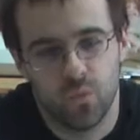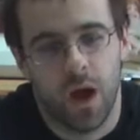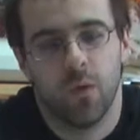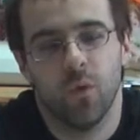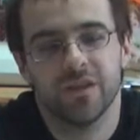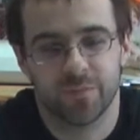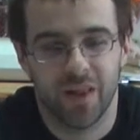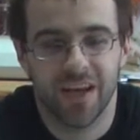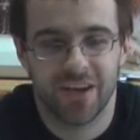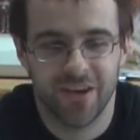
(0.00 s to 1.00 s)
i was
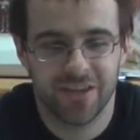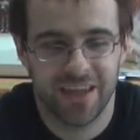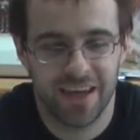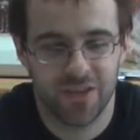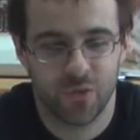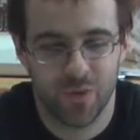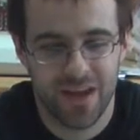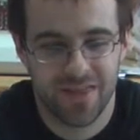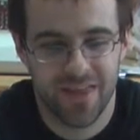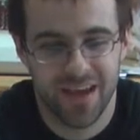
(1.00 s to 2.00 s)
planning on getting the
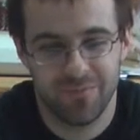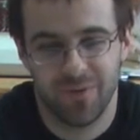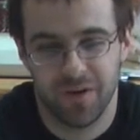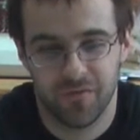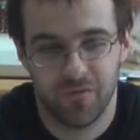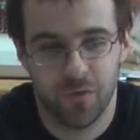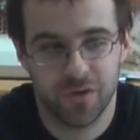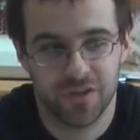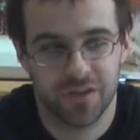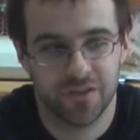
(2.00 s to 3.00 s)
wraith knight but
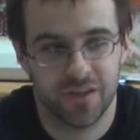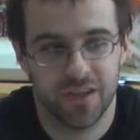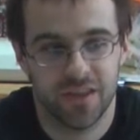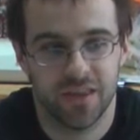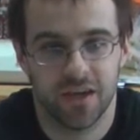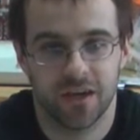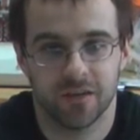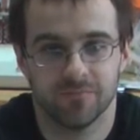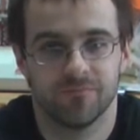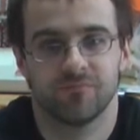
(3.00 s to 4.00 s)
unfortunately there